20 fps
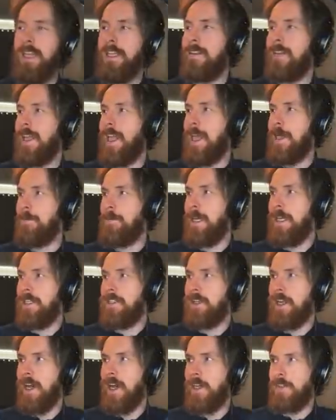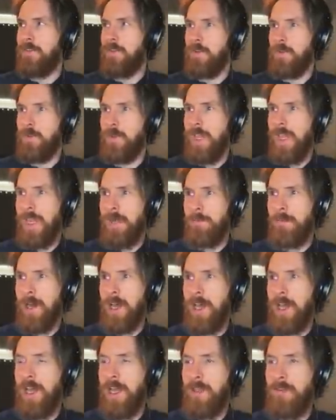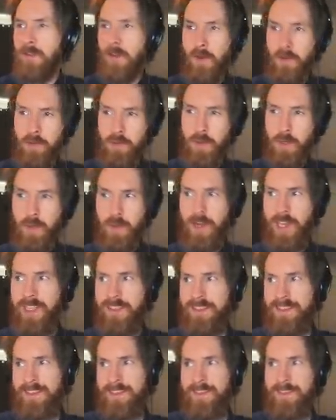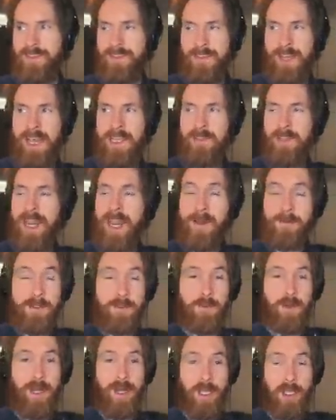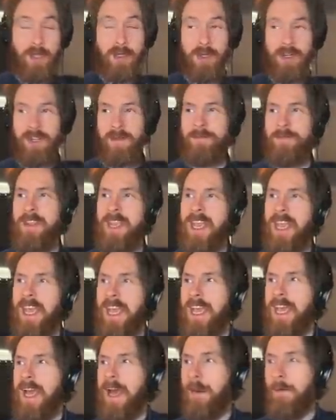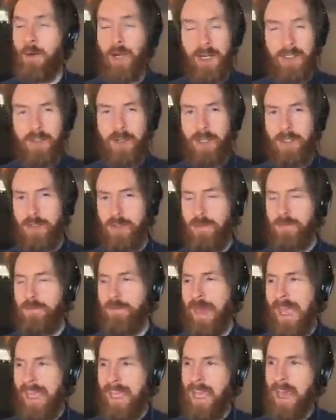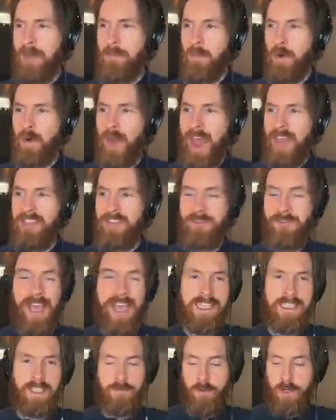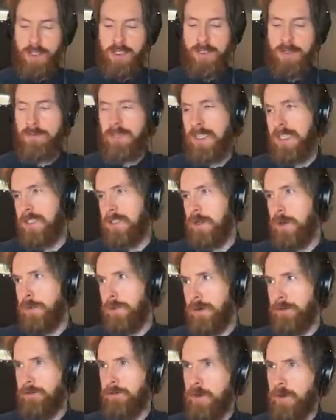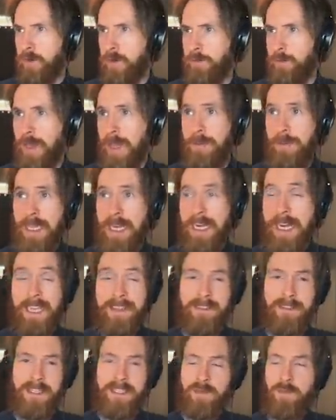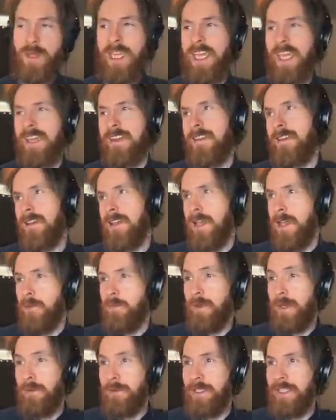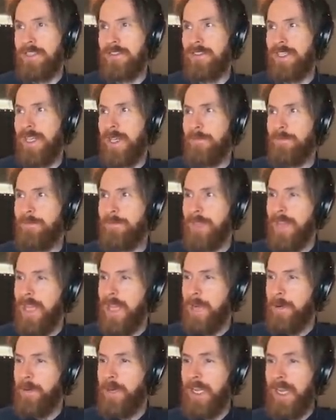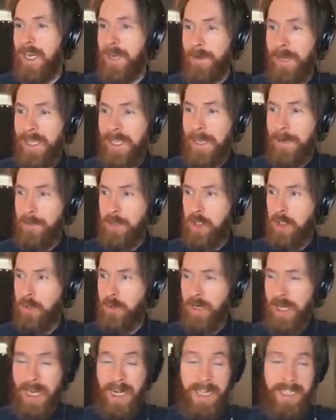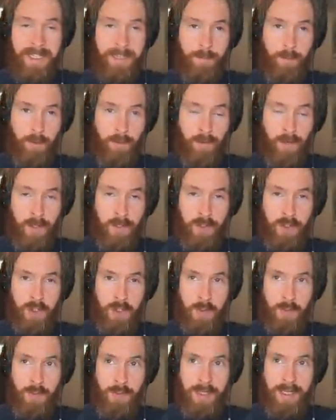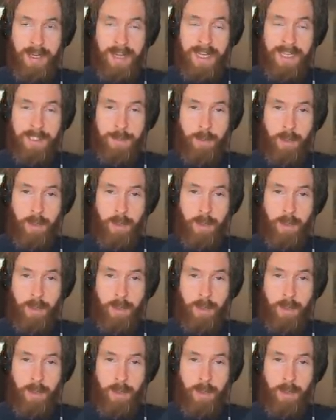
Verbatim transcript: the image I drew in my notebook, right? So I thought that was pretty cool. Uh, I'm gonna try to make a more advanced version of this going forward, maybe later this weekend. We will see. But anyway, that was cool. Let's move on to the next